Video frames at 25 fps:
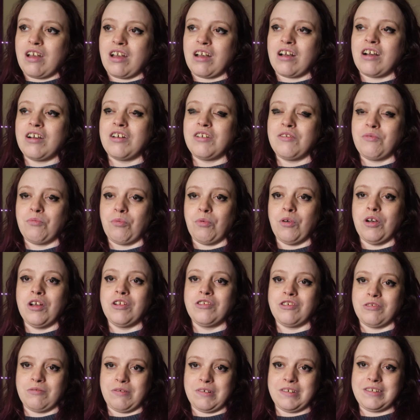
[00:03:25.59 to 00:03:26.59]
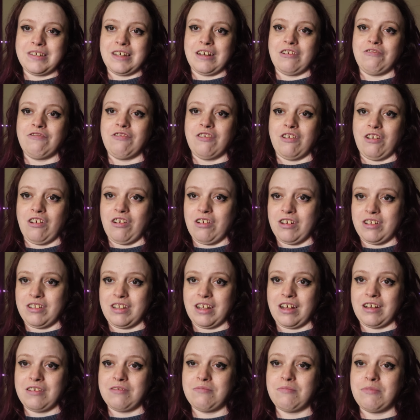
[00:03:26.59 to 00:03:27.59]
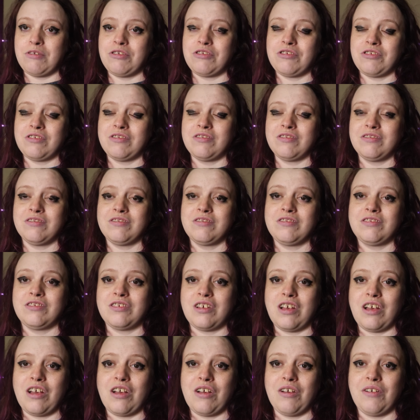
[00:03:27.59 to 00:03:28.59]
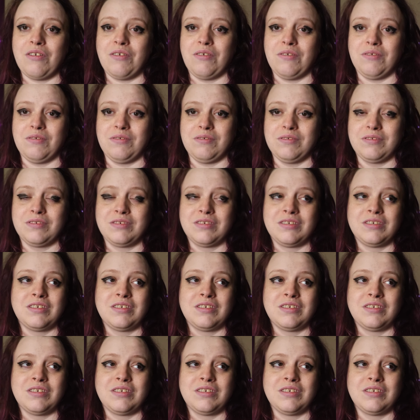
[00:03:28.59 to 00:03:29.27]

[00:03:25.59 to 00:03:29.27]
I kind of worked on myself a lot in that admission, so